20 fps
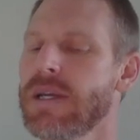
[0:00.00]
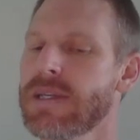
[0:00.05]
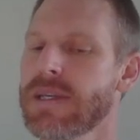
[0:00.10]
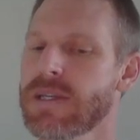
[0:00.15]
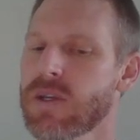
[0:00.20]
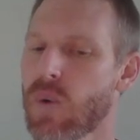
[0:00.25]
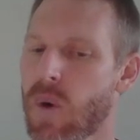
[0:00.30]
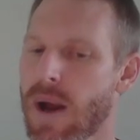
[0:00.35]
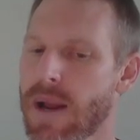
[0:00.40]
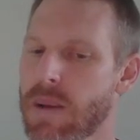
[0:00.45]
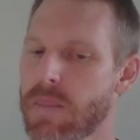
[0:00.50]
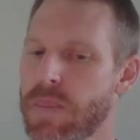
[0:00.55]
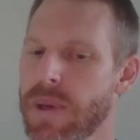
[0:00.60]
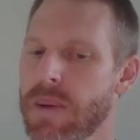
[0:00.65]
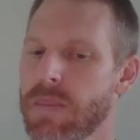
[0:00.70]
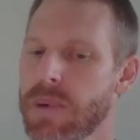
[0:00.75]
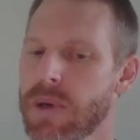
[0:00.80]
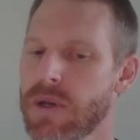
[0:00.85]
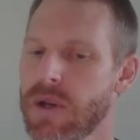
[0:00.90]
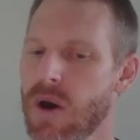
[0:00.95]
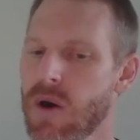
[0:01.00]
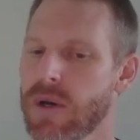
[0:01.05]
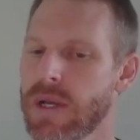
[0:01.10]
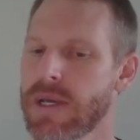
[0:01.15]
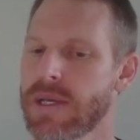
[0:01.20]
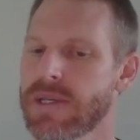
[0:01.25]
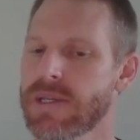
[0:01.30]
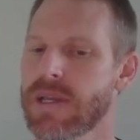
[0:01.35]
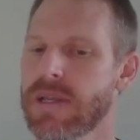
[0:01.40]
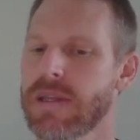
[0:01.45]
that's quite a bit, but
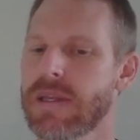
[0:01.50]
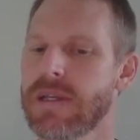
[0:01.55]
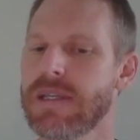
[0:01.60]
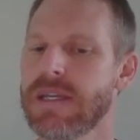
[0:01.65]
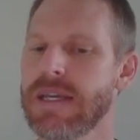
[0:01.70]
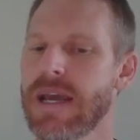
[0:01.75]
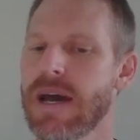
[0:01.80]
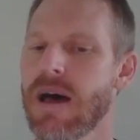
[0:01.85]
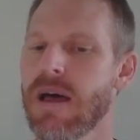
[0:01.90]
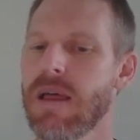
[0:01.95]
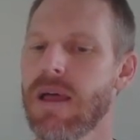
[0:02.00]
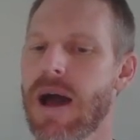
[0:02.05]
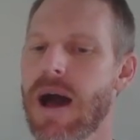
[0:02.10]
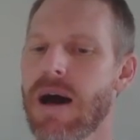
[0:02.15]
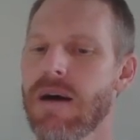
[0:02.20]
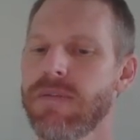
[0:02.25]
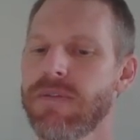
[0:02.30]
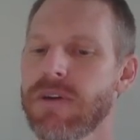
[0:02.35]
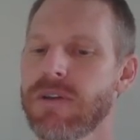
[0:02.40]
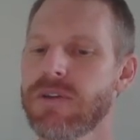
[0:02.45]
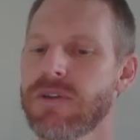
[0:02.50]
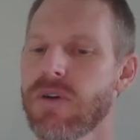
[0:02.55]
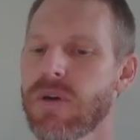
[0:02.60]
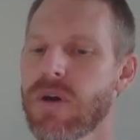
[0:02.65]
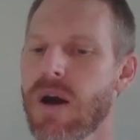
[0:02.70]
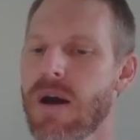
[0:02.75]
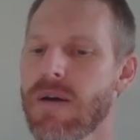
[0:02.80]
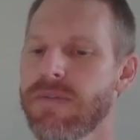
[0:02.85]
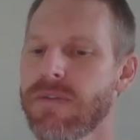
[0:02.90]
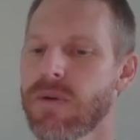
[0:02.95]
notice the DL alpha
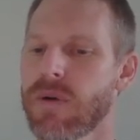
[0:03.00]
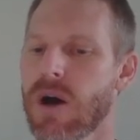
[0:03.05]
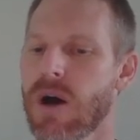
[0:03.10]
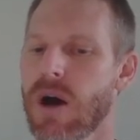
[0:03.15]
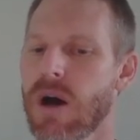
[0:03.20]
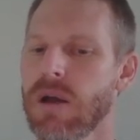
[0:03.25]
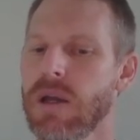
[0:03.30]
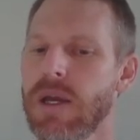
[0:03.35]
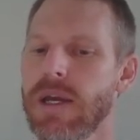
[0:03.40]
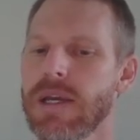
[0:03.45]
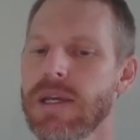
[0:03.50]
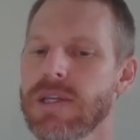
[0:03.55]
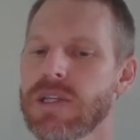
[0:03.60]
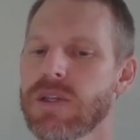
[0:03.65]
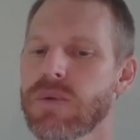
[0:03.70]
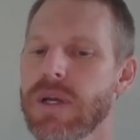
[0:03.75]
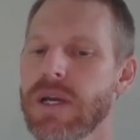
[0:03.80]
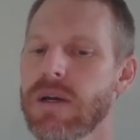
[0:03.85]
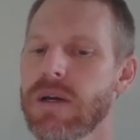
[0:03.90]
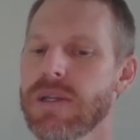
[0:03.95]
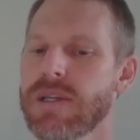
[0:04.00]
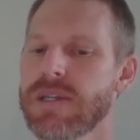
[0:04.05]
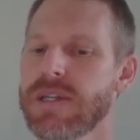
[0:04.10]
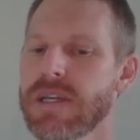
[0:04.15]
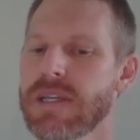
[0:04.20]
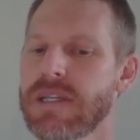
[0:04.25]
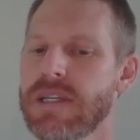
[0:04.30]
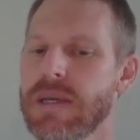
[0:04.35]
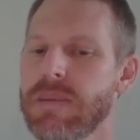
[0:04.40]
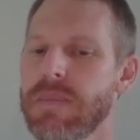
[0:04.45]
tocopherol is
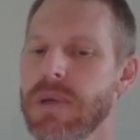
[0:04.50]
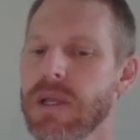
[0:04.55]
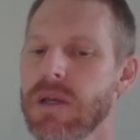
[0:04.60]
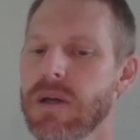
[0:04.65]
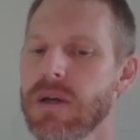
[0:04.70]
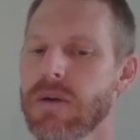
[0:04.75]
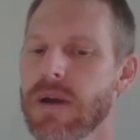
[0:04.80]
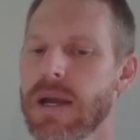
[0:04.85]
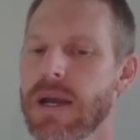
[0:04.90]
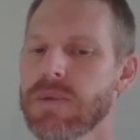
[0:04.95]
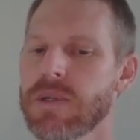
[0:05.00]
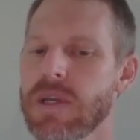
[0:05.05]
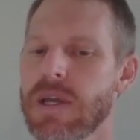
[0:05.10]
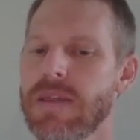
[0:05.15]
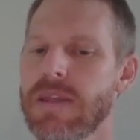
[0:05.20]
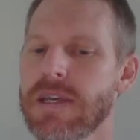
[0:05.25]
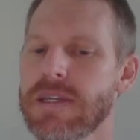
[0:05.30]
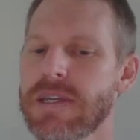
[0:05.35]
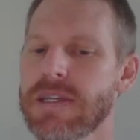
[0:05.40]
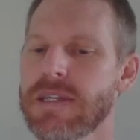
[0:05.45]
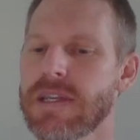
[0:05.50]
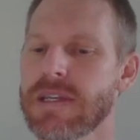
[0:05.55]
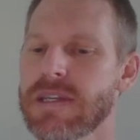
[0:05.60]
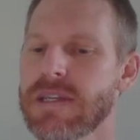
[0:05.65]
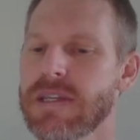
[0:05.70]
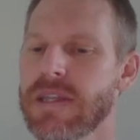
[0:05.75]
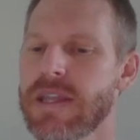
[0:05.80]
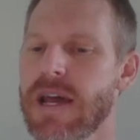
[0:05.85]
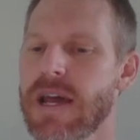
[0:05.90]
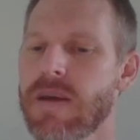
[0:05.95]
360 milligrams, and this is the
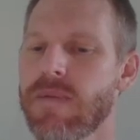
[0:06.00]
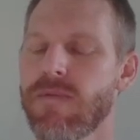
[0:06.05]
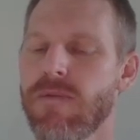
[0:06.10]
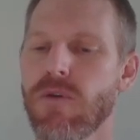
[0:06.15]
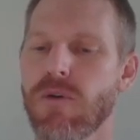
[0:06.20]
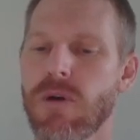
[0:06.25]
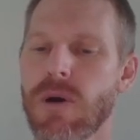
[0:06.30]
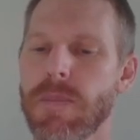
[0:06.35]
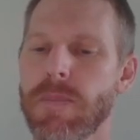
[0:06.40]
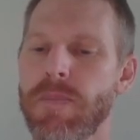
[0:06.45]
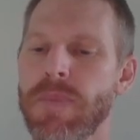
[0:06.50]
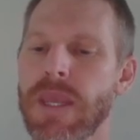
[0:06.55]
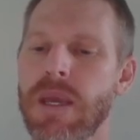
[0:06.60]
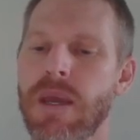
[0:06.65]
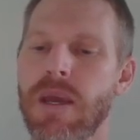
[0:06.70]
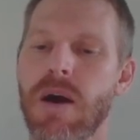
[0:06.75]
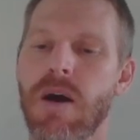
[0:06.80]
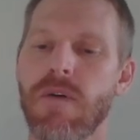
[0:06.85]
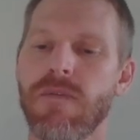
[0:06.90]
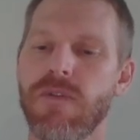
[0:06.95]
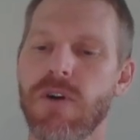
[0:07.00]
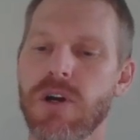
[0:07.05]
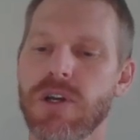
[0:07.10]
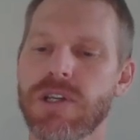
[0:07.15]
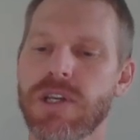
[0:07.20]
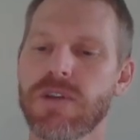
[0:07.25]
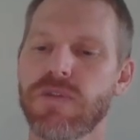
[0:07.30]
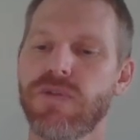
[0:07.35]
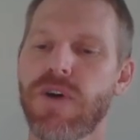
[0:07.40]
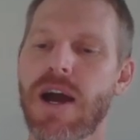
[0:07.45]
synthetic form,
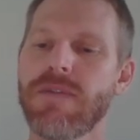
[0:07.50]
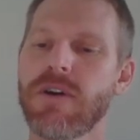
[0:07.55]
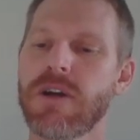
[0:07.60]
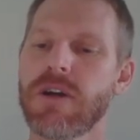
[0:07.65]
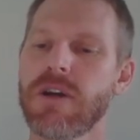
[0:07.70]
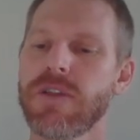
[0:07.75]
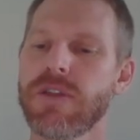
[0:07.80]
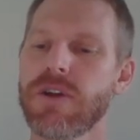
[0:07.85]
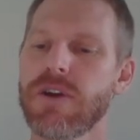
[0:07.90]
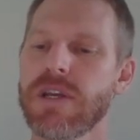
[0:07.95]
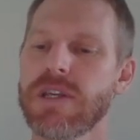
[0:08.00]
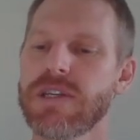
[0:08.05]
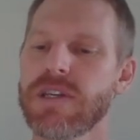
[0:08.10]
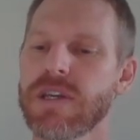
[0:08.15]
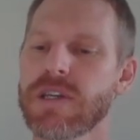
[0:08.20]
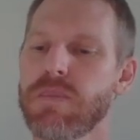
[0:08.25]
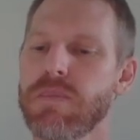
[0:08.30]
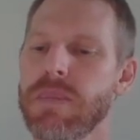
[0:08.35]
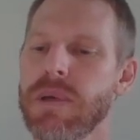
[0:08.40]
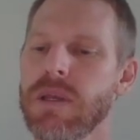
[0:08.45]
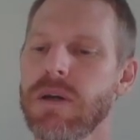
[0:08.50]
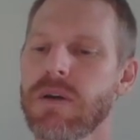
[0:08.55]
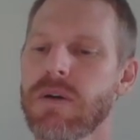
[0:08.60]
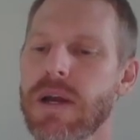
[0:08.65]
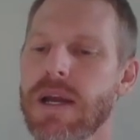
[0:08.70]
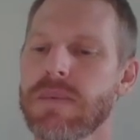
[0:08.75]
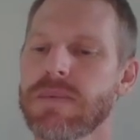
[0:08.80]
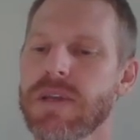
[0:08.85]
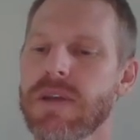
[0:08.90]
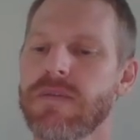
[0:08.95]
versus 536
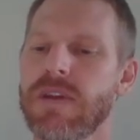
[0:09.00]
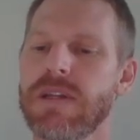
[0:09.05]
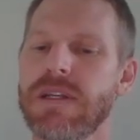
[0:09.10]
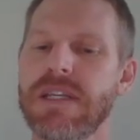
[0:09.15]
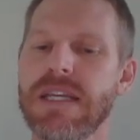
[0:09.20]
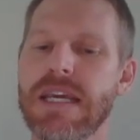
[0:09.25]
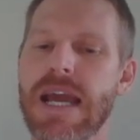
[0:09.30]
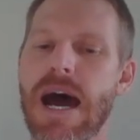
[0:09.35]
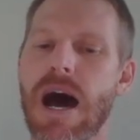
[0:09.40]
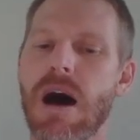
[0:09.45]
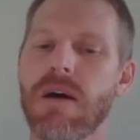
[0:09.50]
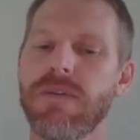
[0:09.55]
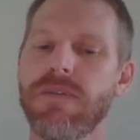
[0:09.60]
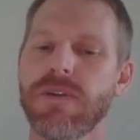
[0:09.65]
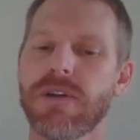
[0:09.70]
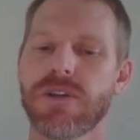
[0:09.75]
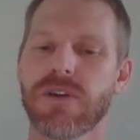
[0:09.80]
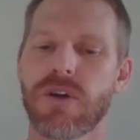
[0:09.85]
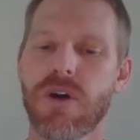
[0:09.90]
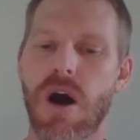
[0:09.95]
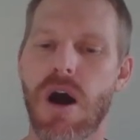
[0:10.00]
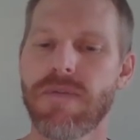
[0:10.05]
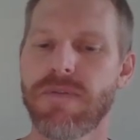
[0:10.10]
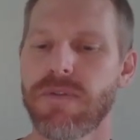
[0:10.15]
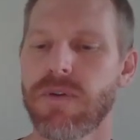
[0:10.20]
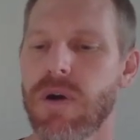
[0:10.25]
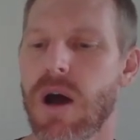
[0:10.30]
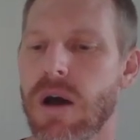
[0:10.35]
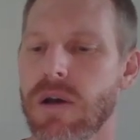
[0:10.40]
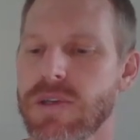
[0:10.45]
milligrams of the D alpha
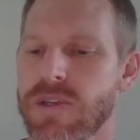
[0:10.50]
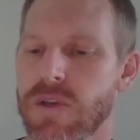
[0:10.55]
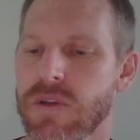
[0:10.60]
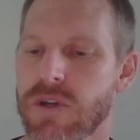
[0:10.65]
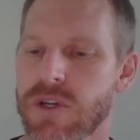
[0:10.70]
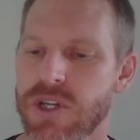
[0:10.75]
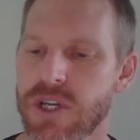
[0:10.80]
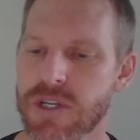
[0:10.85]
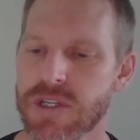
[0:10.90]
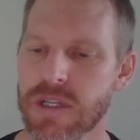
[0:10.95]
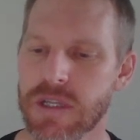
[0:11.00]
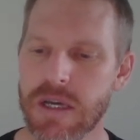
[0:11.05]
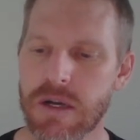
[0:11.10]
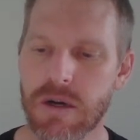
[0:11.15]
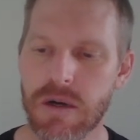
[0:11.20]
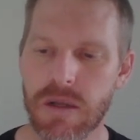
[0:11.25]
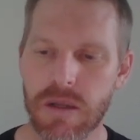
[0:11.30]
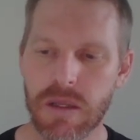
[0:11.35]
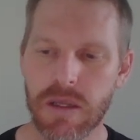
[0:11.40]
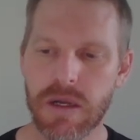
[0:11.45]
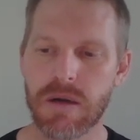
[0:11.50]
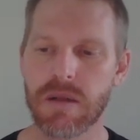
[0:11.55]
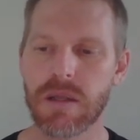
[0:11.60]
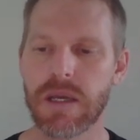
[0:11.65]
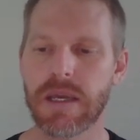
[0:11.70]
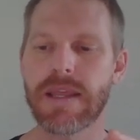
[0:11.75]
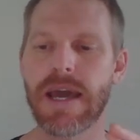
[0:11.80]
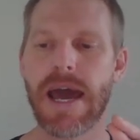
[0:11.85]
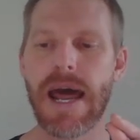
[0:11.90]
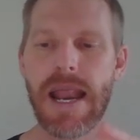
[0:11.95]
tocopherol. So there's just
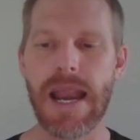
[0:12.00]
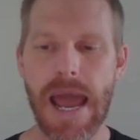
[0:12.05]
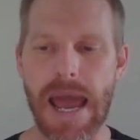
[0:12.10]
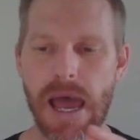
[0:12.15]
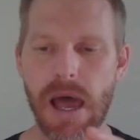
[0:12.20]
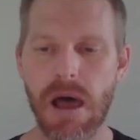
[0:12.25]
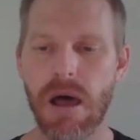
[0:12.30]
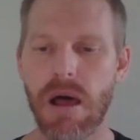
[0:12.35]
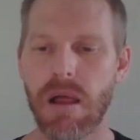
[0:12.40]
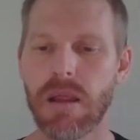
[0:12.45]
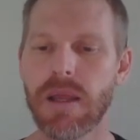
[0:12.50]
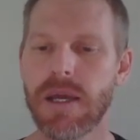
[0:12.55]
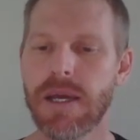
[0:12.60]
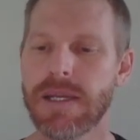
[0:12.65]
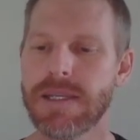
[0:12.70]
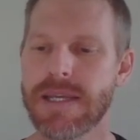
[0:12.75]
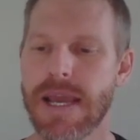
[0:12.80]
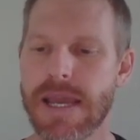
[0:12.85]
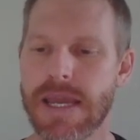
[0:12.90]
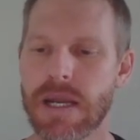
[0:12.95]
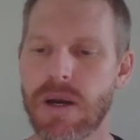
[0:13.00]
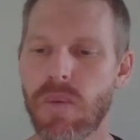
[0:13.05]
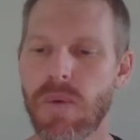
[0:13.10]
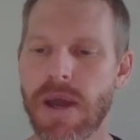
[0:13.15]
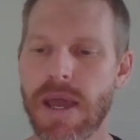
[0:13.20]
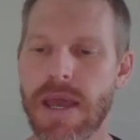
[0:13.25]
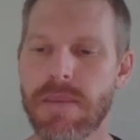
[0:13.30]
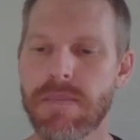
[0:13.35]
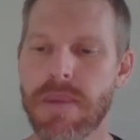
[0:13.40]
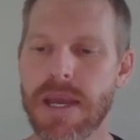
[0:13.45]
literally that L taken
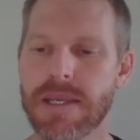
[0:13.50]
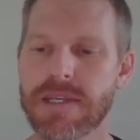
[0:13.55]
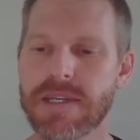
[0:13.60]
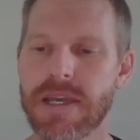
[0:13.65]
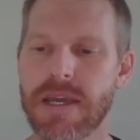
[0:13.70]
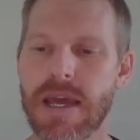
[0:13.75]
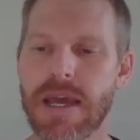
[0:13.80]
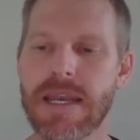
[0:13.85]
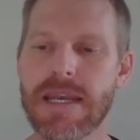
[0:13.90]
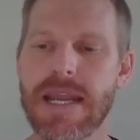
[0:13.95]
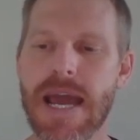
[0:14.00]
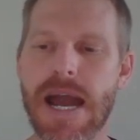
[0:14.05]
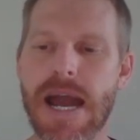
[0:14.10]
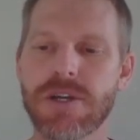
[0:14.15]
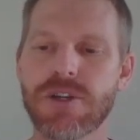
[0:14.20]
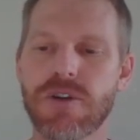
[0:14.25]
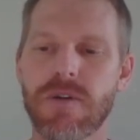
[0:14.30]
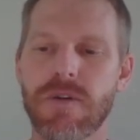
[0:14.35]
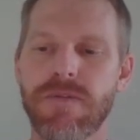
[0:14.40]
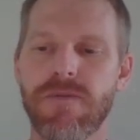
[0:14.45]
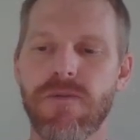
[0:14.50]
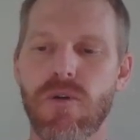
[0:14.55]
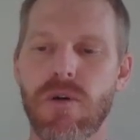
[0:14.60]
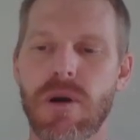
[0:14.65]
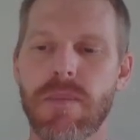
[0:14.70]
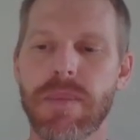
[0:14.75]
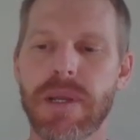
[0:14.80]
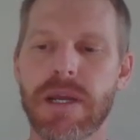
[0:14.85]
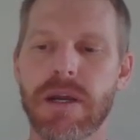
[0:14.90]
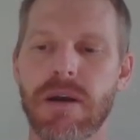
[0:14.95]
away makes it a natural
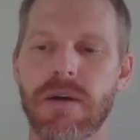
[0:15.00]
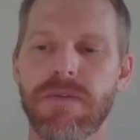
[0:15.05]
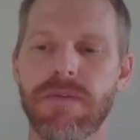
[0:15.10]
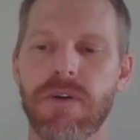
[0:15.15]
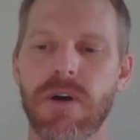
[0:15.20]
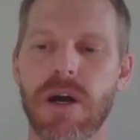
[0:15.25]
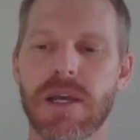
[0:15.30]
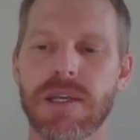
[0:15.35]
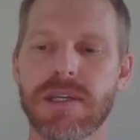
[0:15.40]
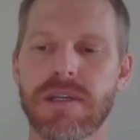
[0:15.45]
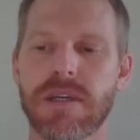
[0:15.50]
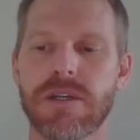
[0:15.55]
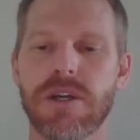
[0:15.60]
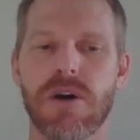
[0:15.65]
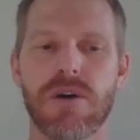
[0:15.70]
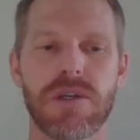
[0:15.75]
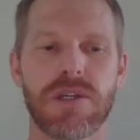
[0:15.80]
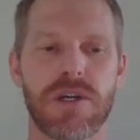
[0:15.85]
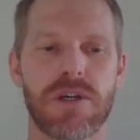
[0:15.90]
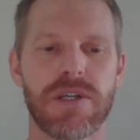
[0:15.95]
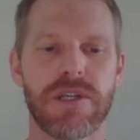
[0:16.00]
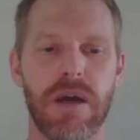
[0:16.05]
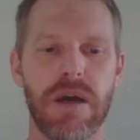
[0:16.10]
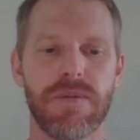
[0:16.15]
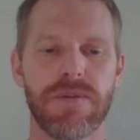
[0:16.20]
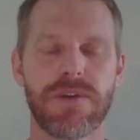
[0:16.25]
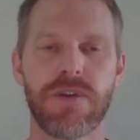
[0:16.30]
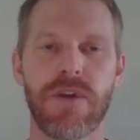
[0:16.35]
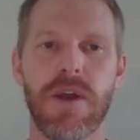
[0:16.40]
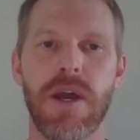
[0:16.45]
form here for us to dose
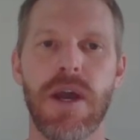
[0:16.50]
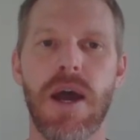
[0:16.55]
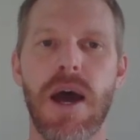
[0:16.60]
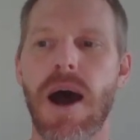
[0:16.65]
ourselves.